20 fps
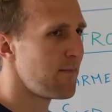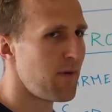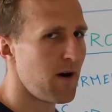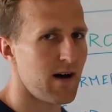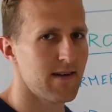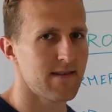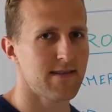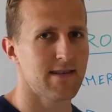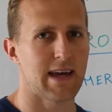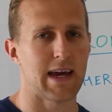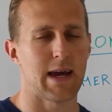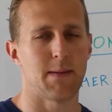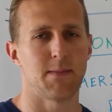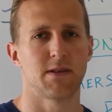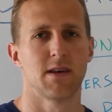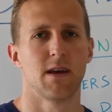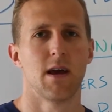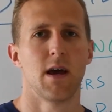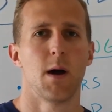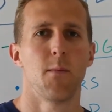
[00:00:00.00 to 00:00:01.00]
ball
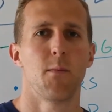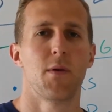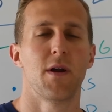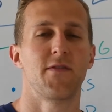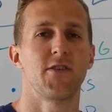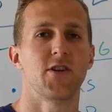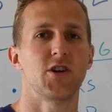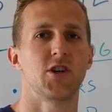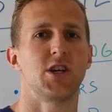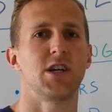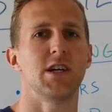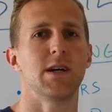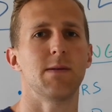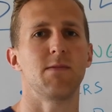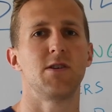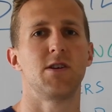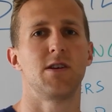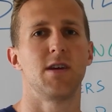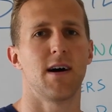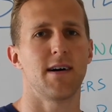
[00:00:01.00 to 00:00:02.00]
slams. But if your
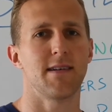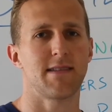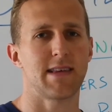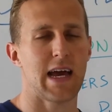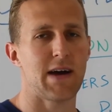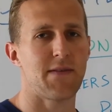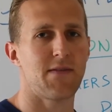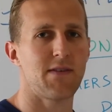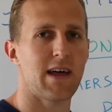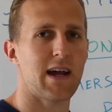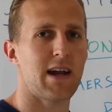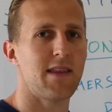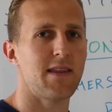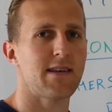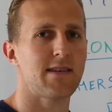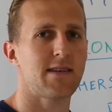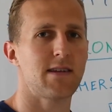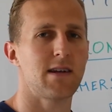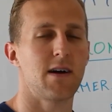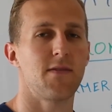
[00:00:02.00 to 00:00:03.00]
gym does have a lot of
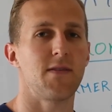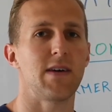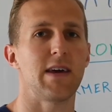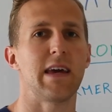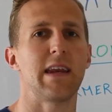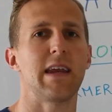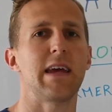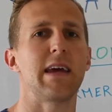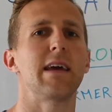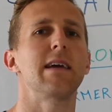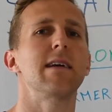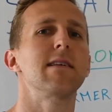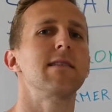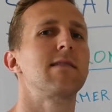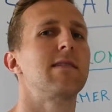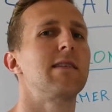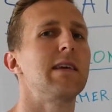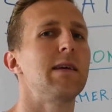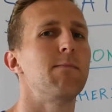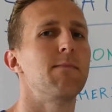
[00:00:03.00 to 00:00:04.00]
this stuff, it
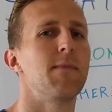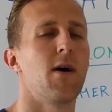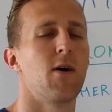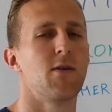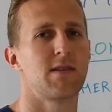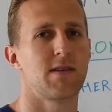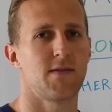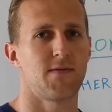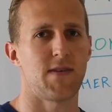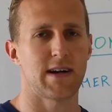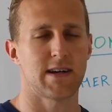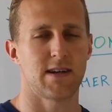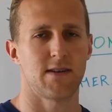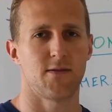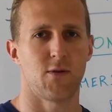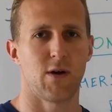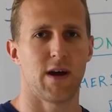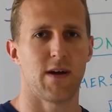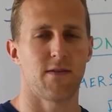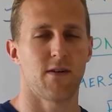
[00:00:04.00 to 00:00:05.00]
is the most
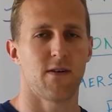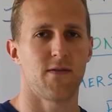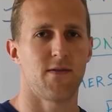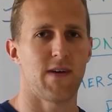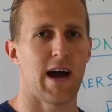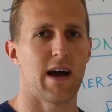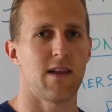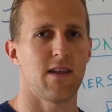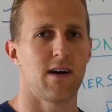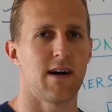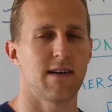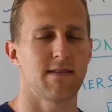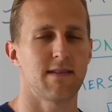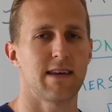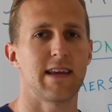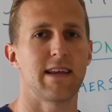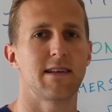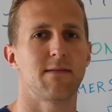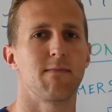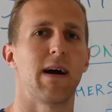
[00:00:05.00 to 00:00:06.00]
effective way for fat loss.
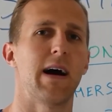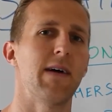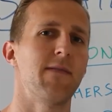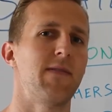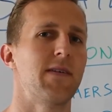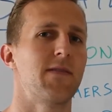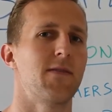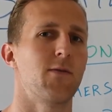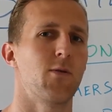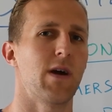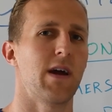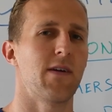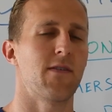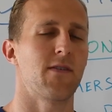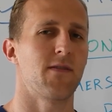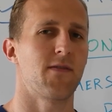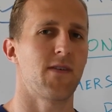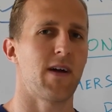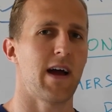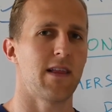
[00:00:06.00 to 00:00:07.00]
It is my favorite way
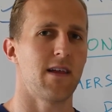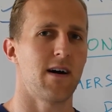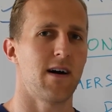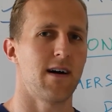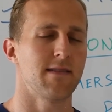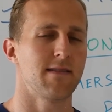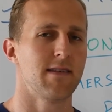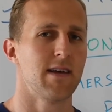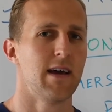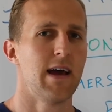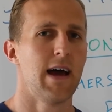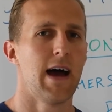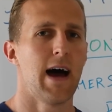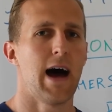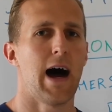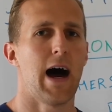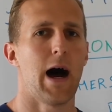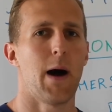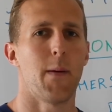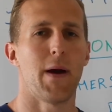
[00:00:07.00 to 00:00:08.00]
for fat loss,
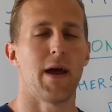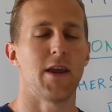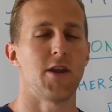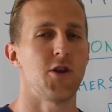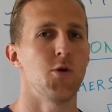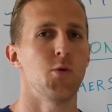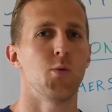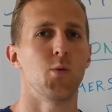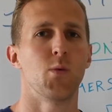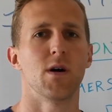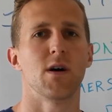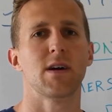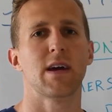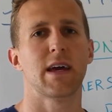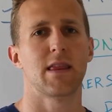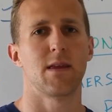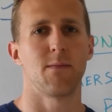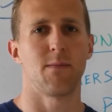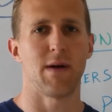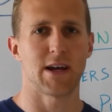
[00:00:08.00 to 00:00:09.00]
and you will
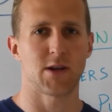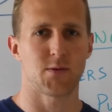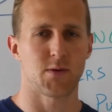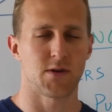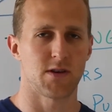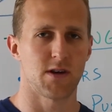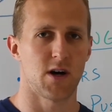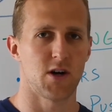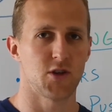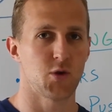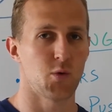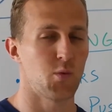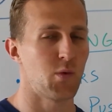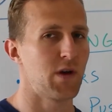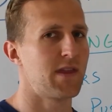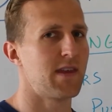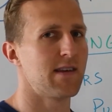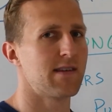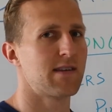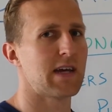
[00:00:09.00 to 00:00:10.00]
get the best results
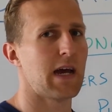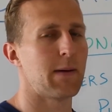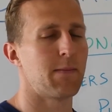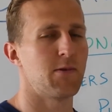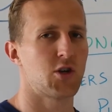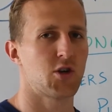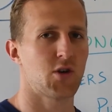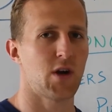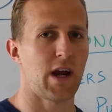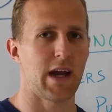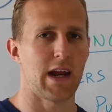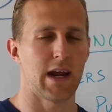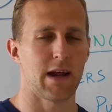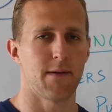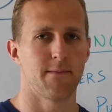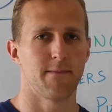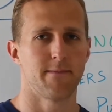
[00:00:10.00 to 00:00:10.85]
with this type of training.